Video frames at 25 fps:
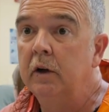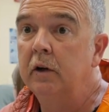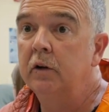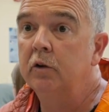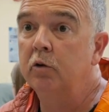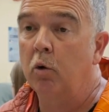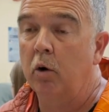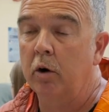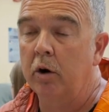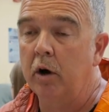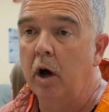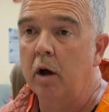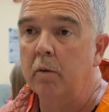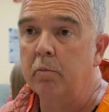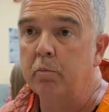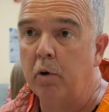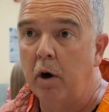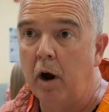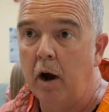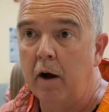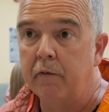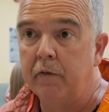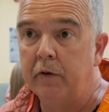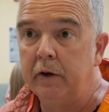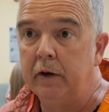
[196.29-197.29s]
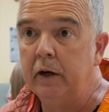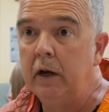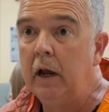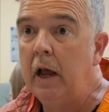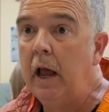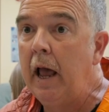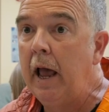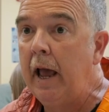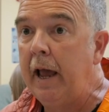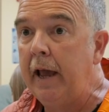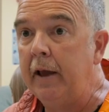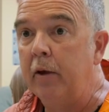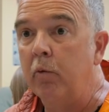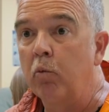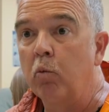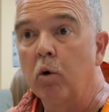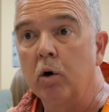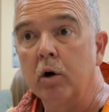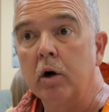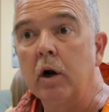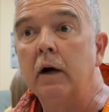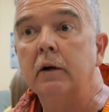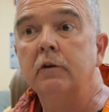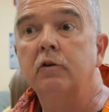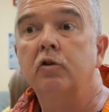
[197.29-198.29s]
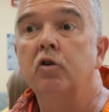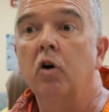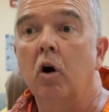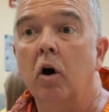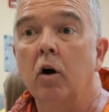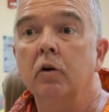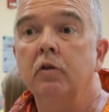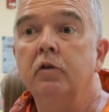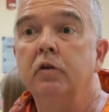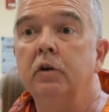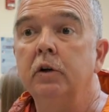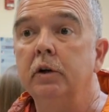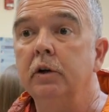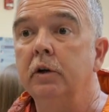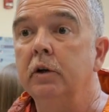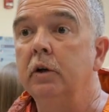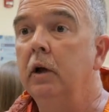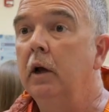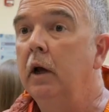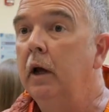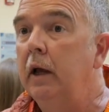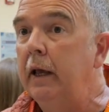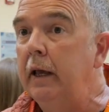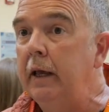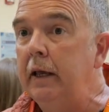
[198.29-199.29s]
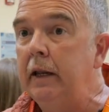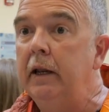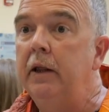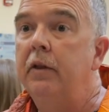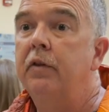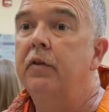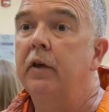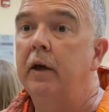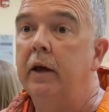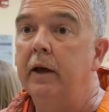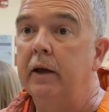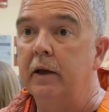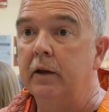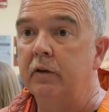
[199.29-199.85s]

to our nonprofit, and we're not charging anything.